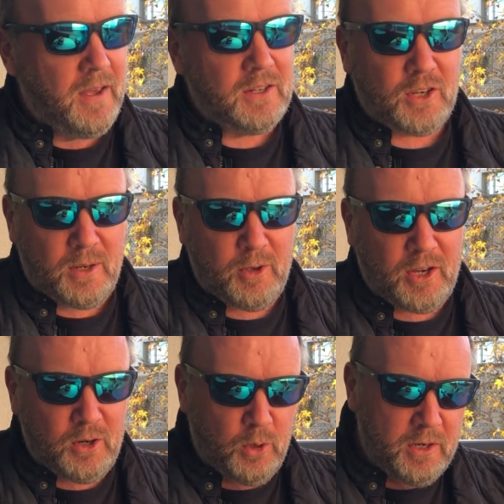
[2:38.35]
It's going to be a
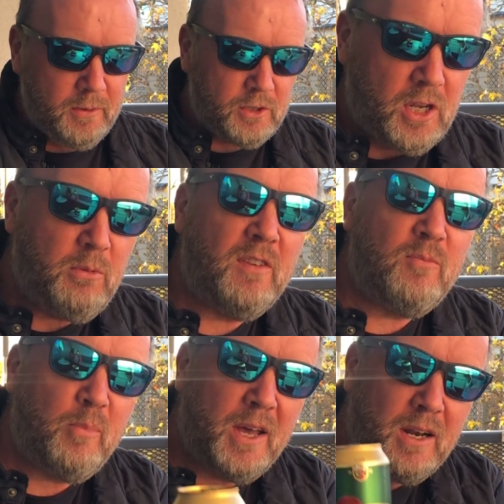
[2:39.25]
good one. It's going to be even
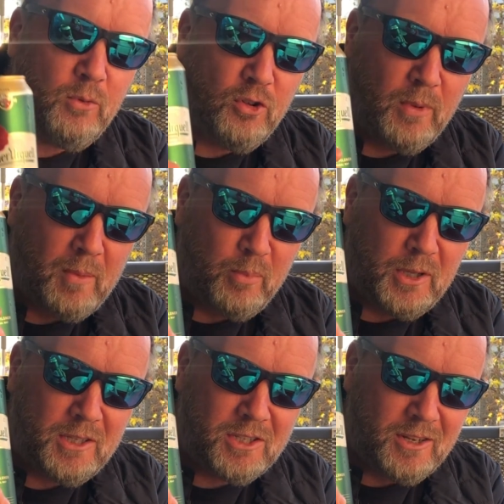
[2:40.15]
better with my
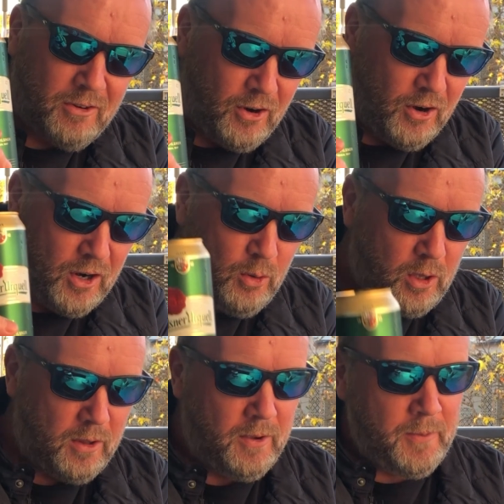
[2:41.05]
Pilsner Urquell.